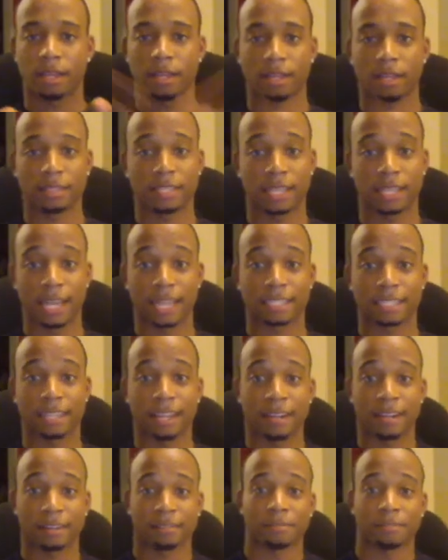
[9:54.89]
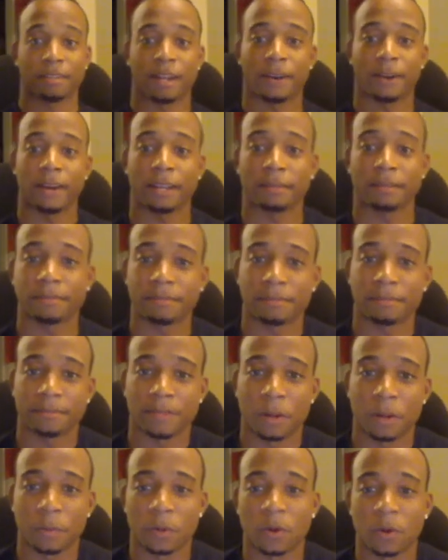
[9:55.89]
see you guys later. All right.
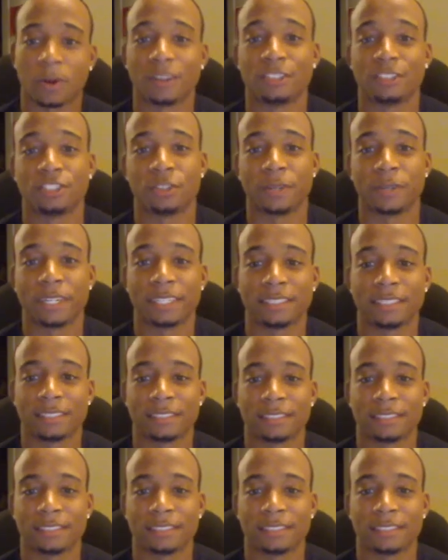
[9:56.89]
Hope you all enjoy it.